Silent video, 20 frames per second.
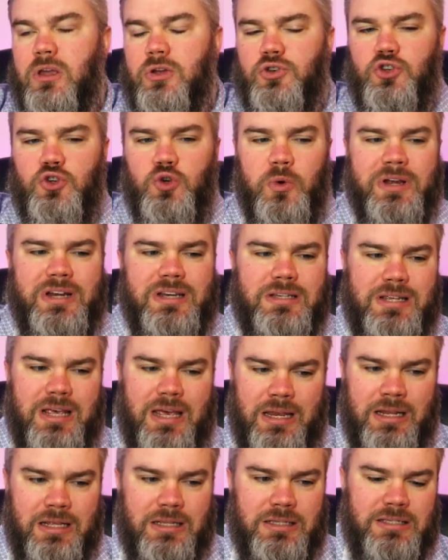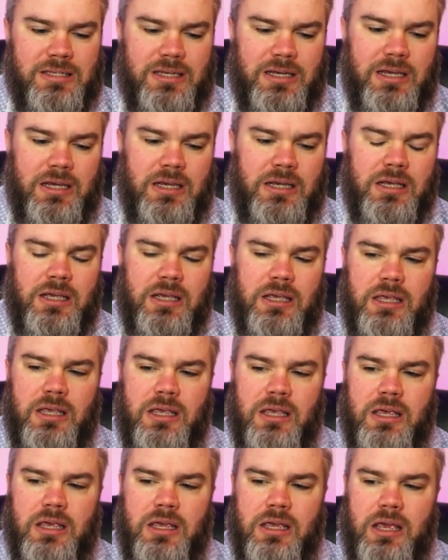joint tenancy
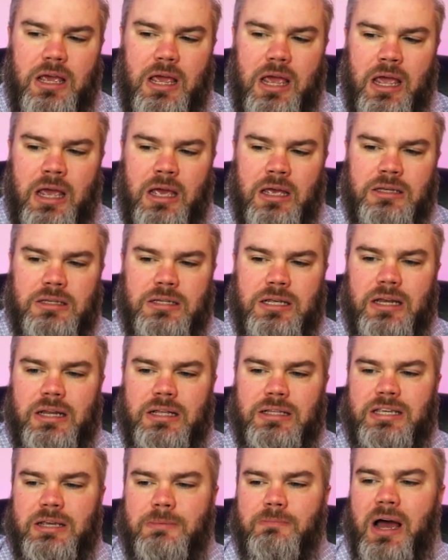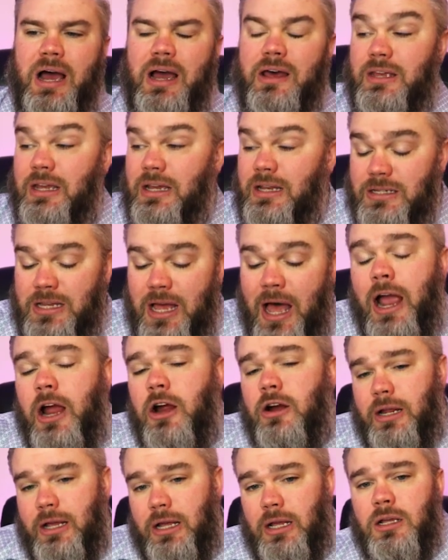and tenancy by the
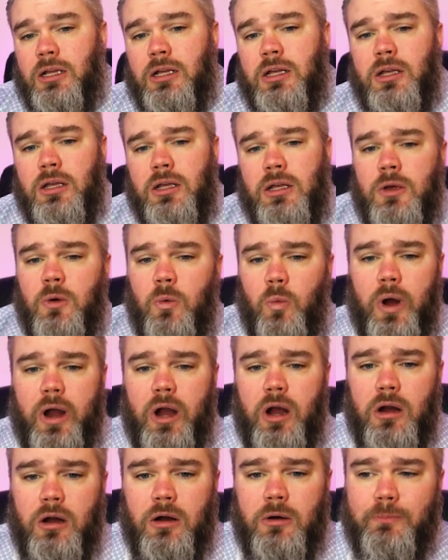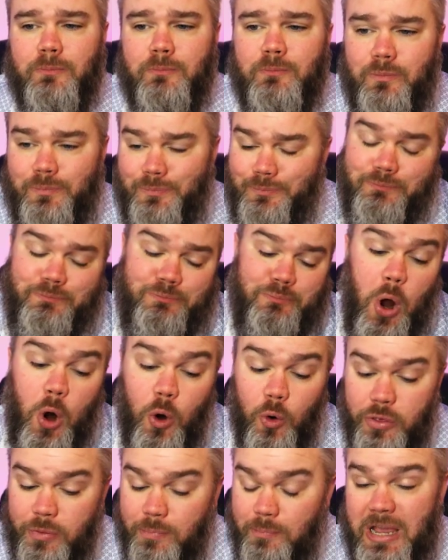entirety, where
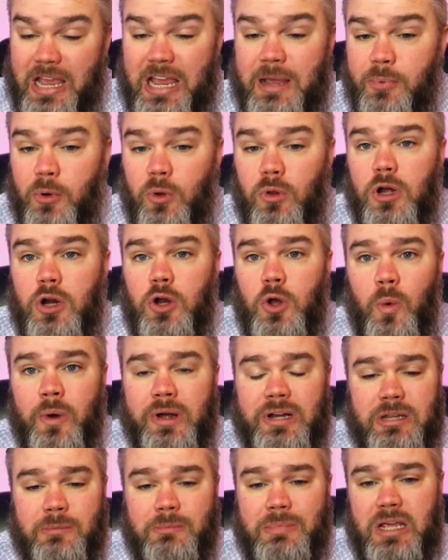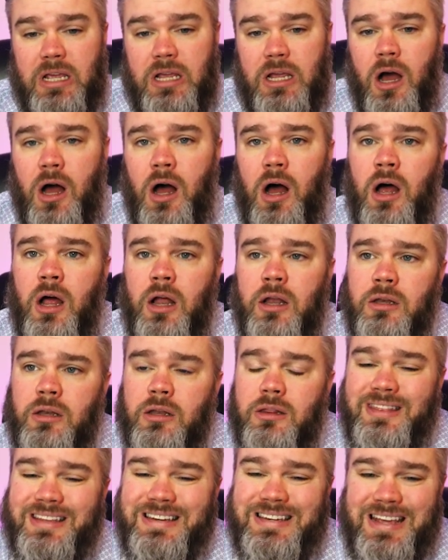both people are going to be
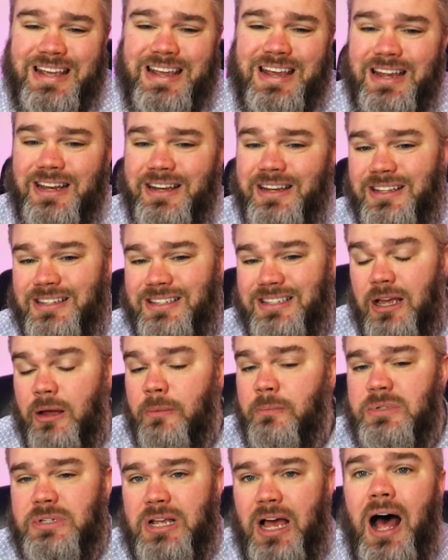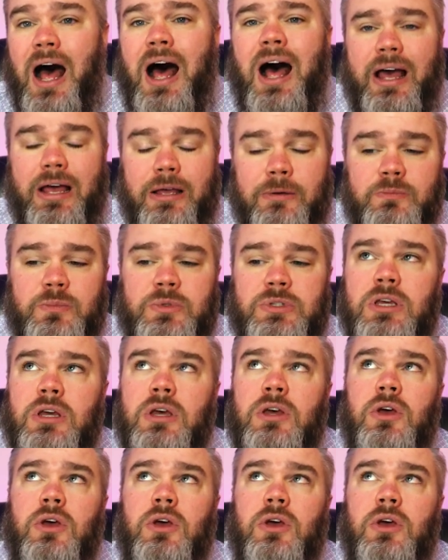on the deed, sometimes